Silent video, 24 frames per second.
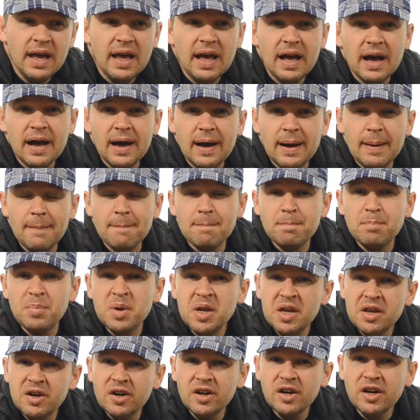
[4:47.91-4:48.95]
Um,
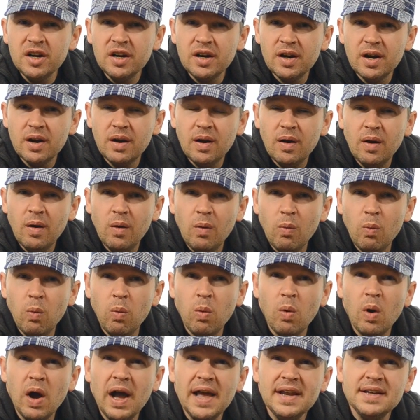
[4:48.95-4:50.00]
Peter,
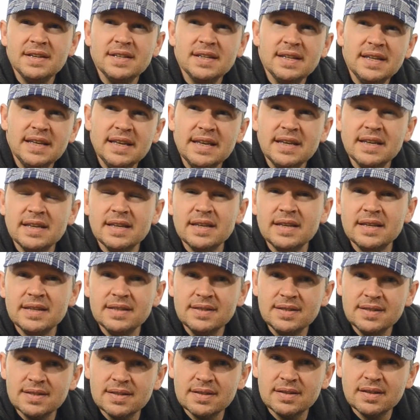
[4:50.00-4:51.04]
what
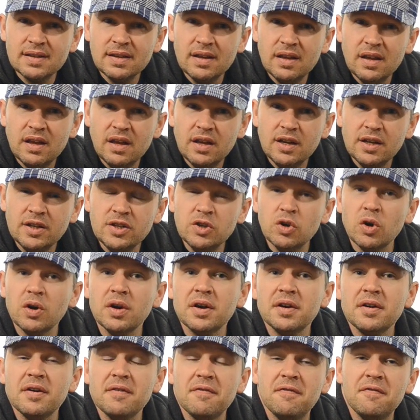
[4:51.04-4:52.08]
is
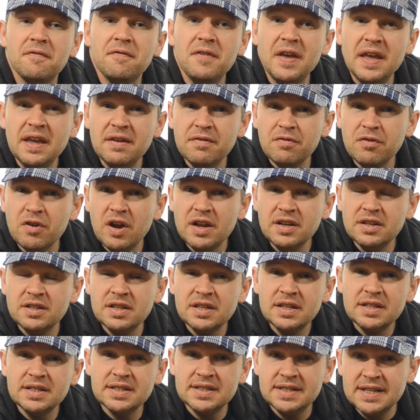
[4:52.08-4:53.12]
your favorite
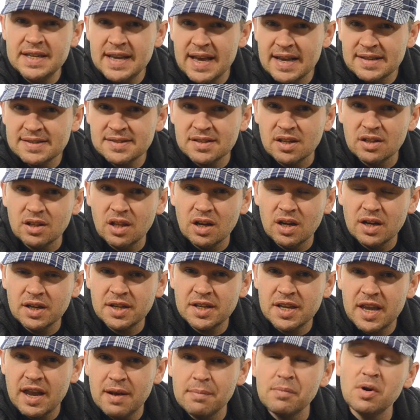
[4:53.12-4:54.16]
DSLR
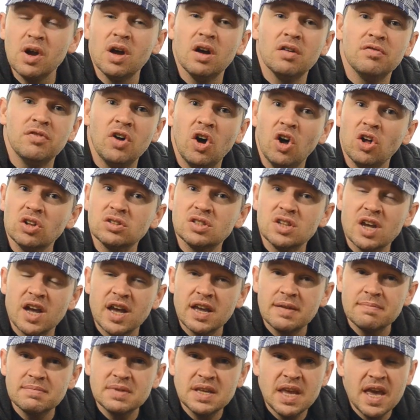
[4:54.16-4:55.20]
camera of all
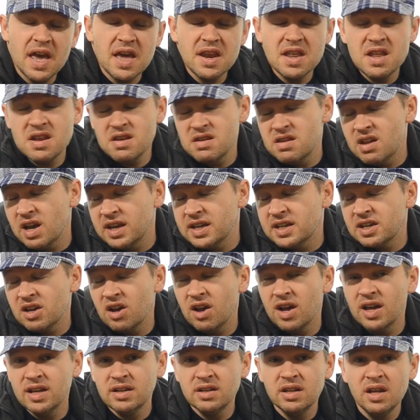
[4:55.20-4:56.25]
time? Canon,
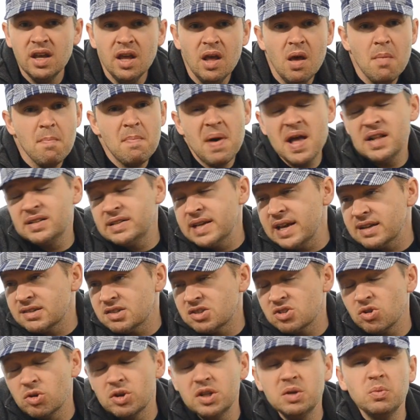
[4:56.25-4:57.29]
Nikon, Pentax,
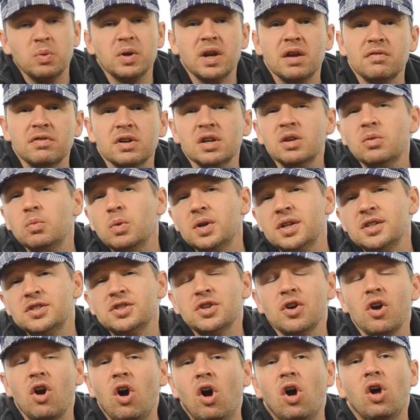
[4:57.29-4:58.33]
Sony, whatever. What is
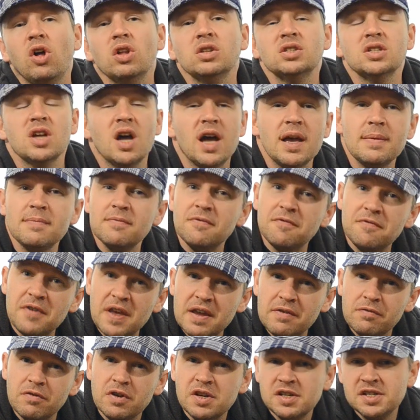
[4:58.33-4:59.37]
your all time
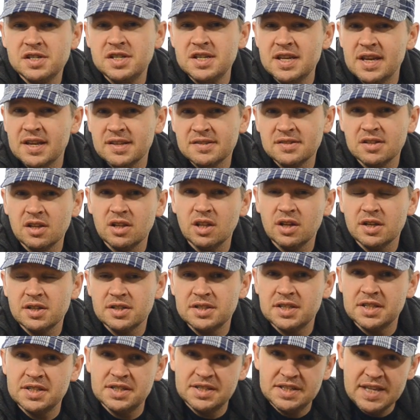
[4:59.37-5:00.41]
favorite DSLR
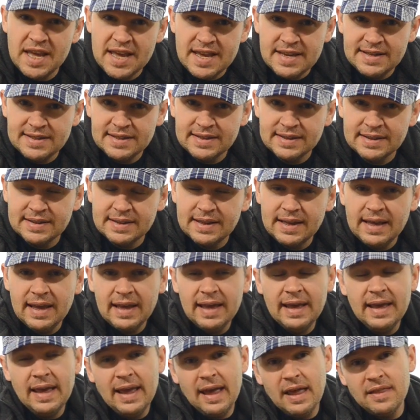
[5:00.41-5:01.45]
to date?
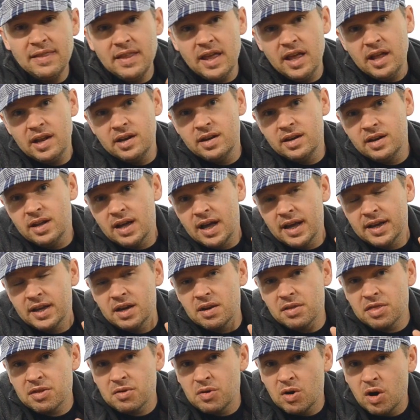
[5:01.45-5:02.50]
And then I'm
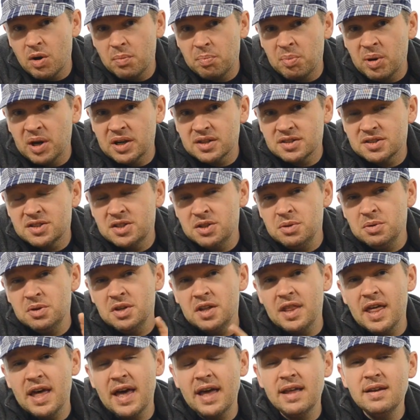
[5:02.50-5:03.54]
going to throw out part two
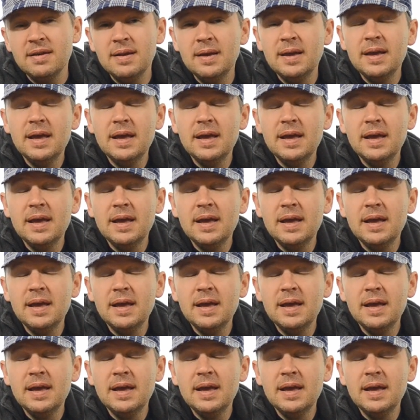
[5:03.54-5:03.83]
to that.